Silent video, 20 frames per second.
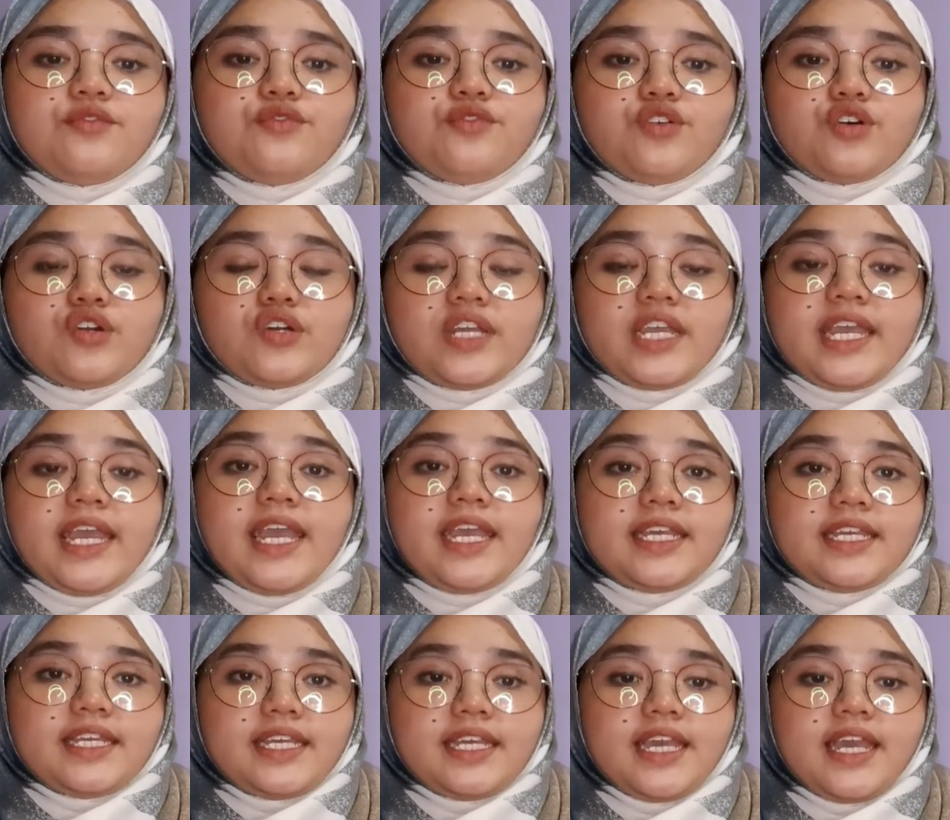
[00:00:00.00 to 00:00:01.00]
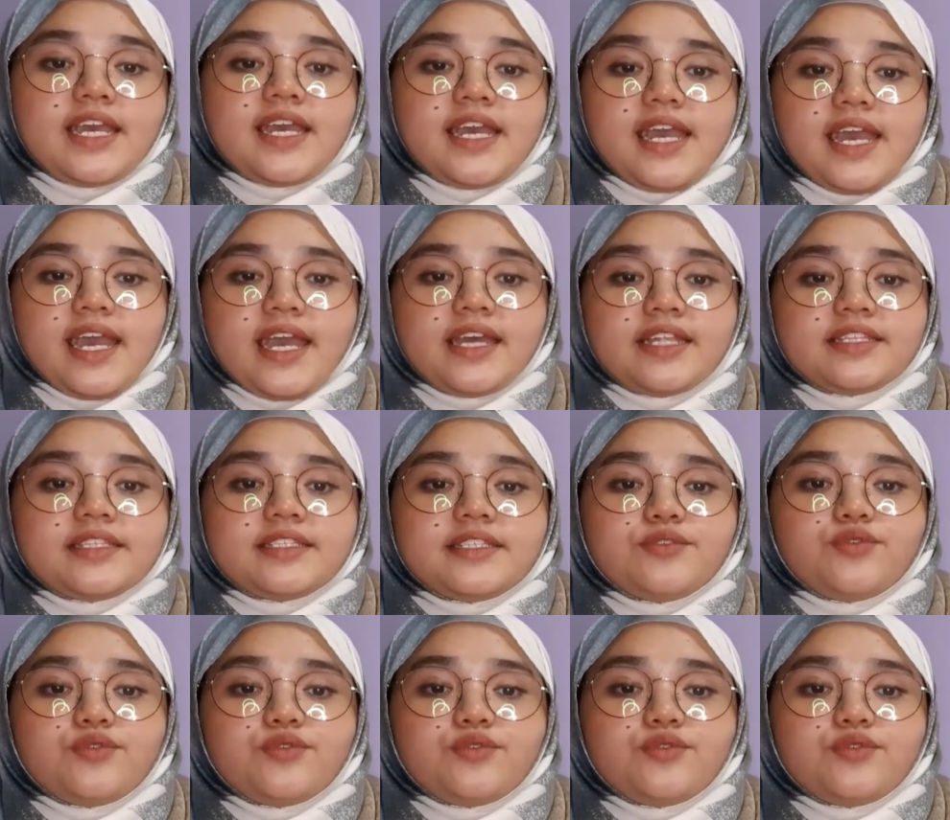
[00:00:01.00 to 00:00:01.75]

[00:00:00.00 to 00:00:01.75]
for KE and